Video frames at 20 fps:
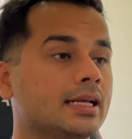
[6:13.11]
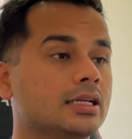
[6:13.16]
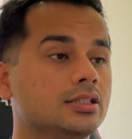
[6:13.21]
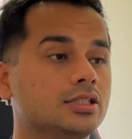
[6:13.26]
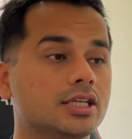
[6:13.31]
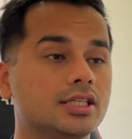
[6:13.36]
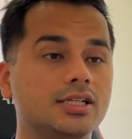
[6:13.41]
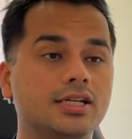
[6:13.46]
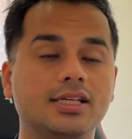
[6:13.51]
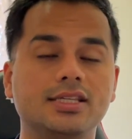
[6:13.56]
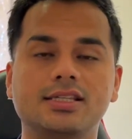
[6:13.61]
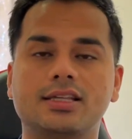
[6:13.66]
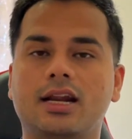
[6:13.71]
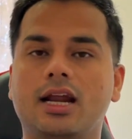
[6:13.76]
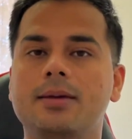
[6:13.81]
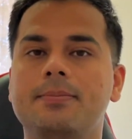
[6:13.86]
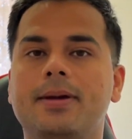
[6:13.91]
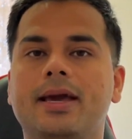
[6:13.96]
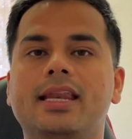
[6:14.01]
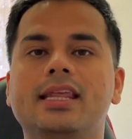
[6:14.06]
Just
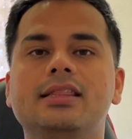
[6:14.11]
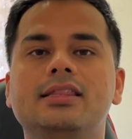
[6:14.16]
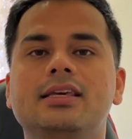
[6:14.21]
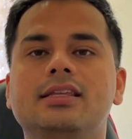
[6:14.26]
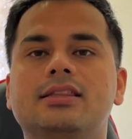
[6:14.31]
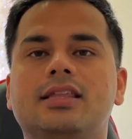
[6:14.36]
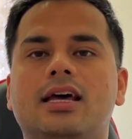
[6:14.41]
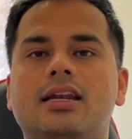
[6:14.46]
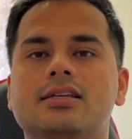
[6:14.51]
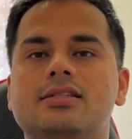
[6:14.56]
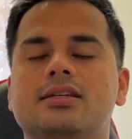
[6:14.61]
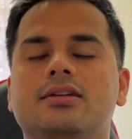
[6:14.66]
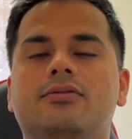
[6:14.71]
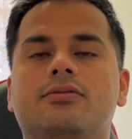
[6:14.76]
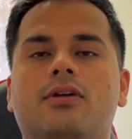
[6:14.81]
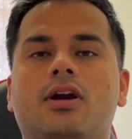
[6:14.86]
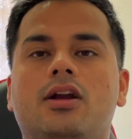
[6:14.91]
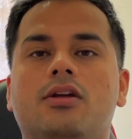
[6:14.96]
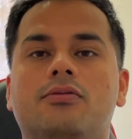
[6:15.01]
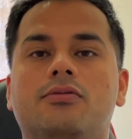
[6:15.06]
describe anything that is in
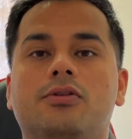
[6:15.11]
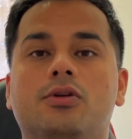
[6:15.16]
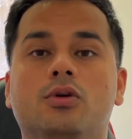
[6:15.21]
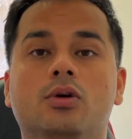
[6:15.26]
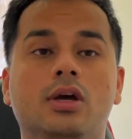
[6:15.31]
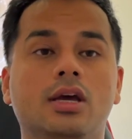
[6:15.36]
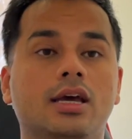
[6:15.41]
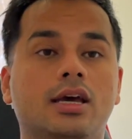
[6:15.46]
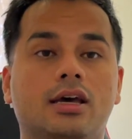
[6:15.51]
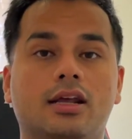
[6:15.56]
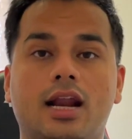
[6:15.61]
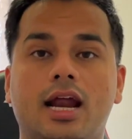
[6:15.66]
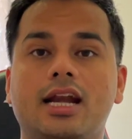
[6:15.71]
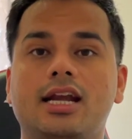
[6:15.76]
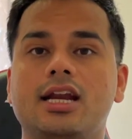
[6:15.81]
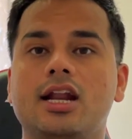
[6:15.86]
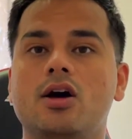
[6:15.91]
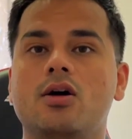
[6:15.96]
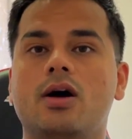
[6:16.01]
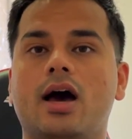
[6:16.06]
front of you.
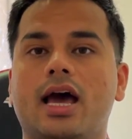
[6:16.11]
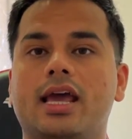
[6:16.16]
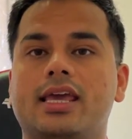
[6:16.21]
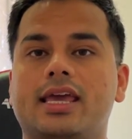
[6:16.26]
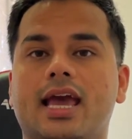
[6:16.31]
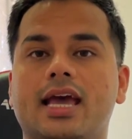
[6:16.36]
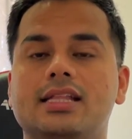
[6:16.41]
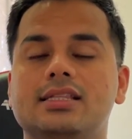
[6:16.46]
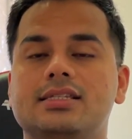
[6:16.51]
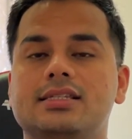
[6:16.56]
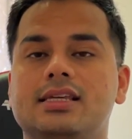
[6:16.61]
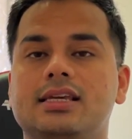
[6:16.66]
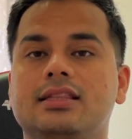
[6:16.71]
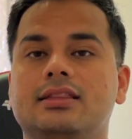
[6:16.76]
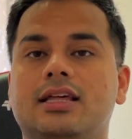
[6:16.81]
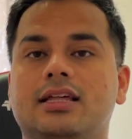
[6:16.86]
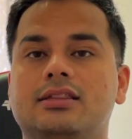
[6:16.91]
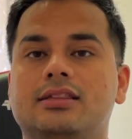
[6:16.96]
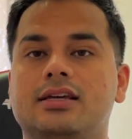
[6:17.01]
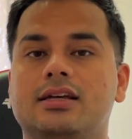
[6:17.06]
Right now, I can see
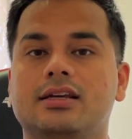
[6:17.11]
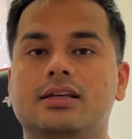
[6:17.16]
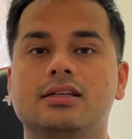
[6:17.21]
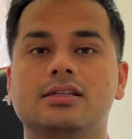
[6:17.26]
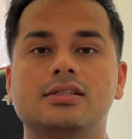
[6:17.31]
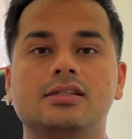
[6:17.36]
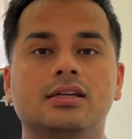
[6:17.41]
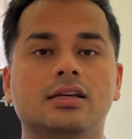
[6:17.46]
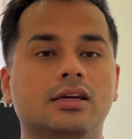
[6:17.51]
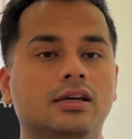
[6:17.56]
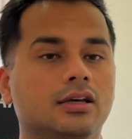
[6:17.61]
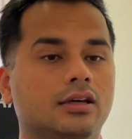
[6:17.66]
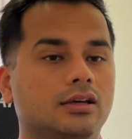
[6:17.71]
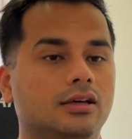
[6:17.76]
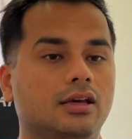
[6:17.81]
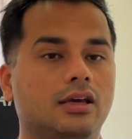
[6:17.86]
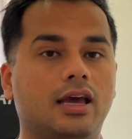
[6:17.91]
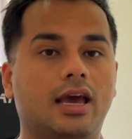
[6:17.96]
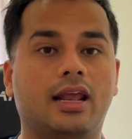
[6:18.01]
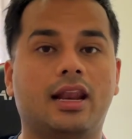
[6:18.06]
that there is
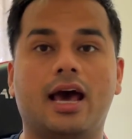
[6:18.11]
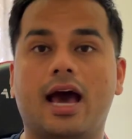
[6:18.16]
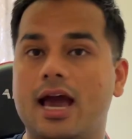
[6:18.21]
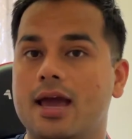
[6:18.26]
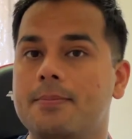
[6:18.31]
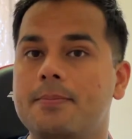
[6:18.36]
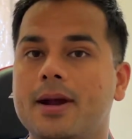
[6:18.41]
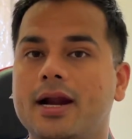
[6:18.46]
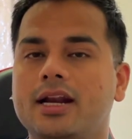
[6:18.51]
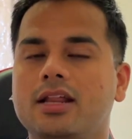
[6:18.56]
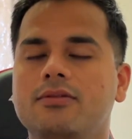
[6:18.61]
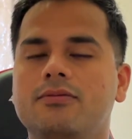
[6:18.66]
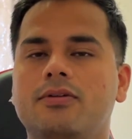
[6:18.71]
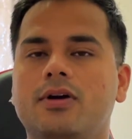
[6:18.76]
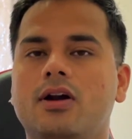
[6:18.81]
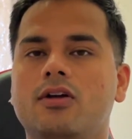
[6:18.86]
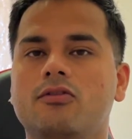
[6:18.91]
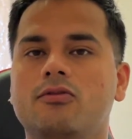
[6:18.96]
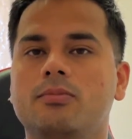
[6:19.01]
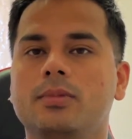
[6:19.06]
an iPad in
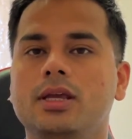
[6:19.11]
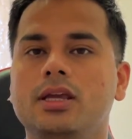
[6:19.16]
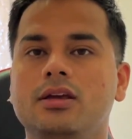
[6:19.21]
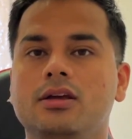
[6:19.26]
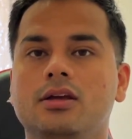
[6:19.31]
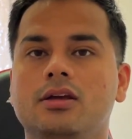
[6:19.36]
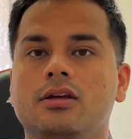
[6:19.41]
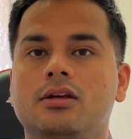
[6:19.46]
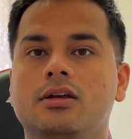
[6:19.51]
front of me.